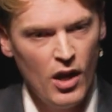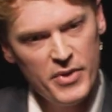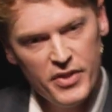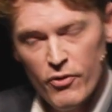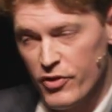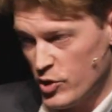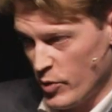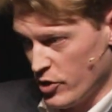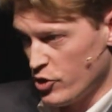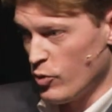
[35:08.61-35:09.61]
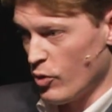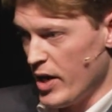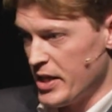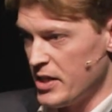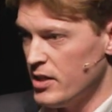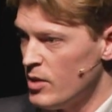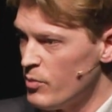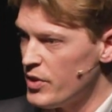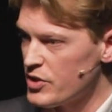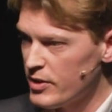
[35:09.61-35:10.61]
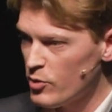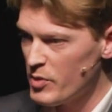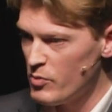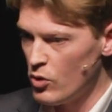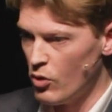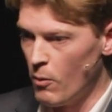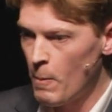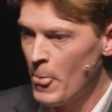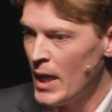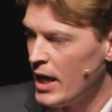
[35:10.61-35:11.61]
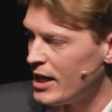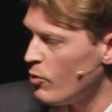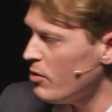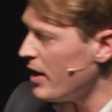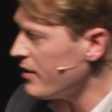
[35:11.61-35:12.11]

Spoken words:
I mean, there are things we can do already, but there's a little bit more. And I want to